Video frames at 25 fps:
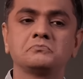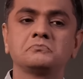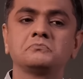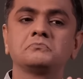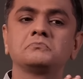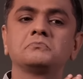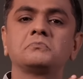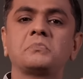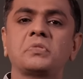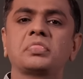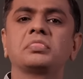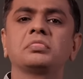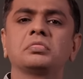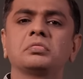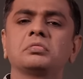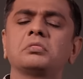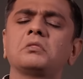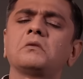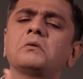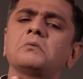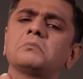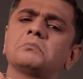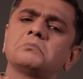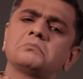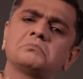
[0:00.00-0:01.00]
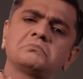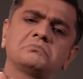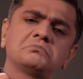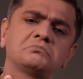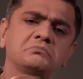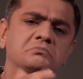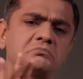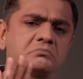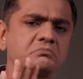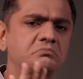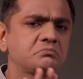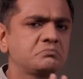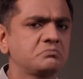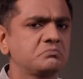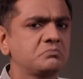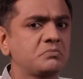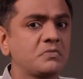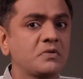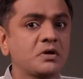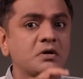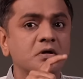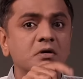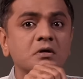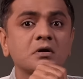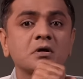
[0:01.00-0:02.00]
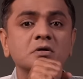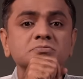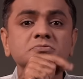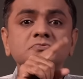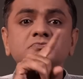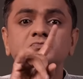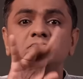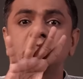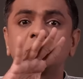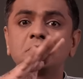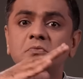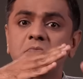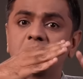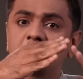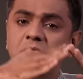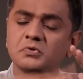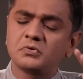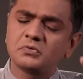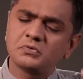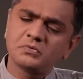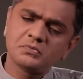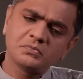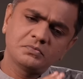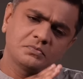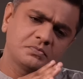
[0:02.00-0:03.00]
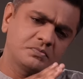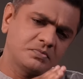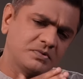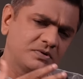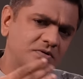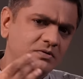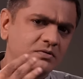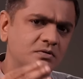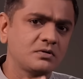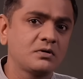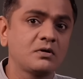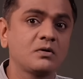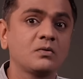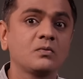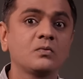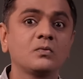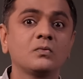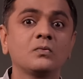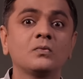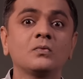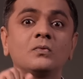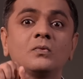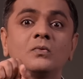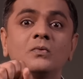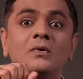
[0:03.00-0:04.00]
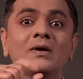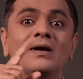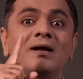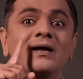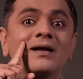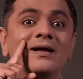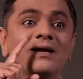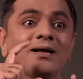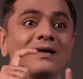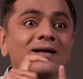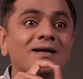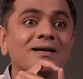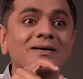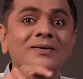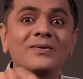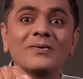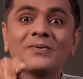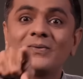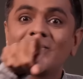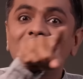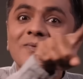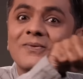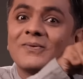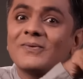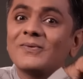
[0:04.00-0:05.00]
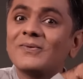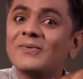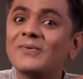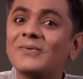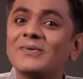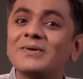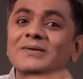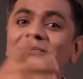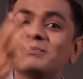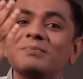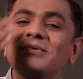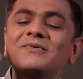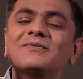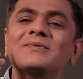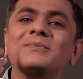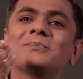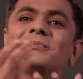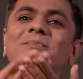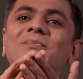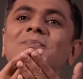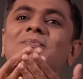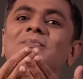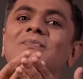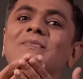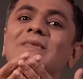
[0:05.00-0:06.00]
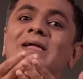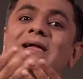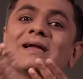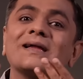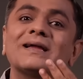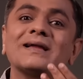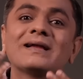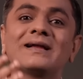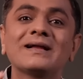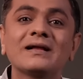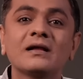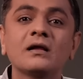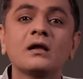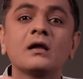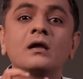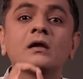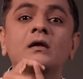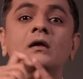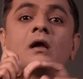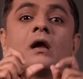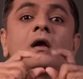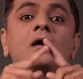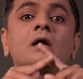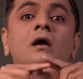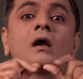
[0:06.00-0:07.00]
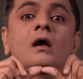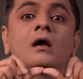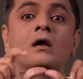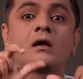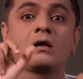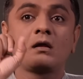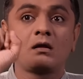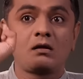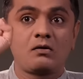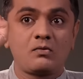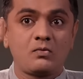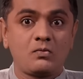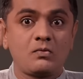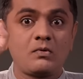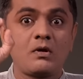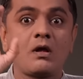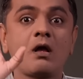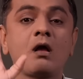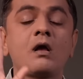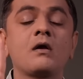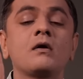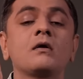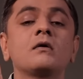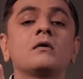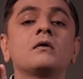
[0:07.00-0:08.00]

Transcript: social media platforms must permanently delete the data of existing accounts of children below 14 years.